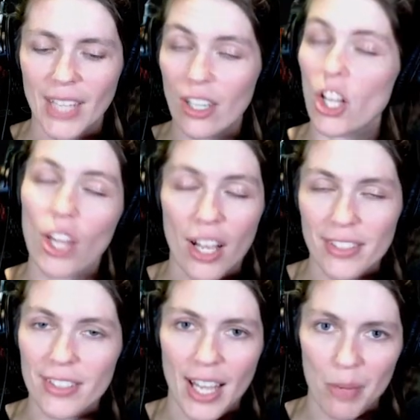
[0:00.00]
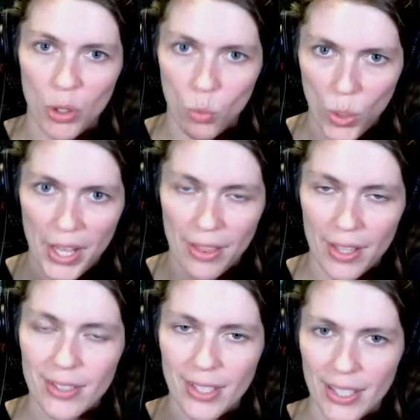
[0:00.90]
Colossus hammer with
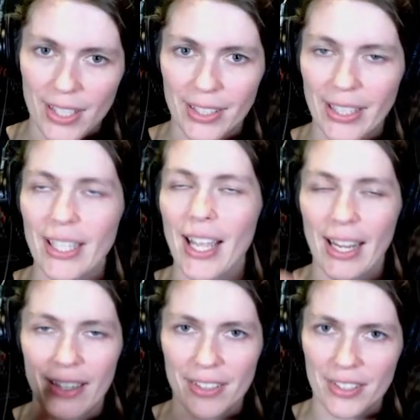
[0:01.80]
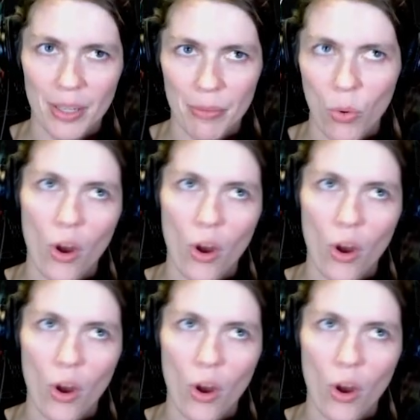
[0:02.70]
Saheeli and some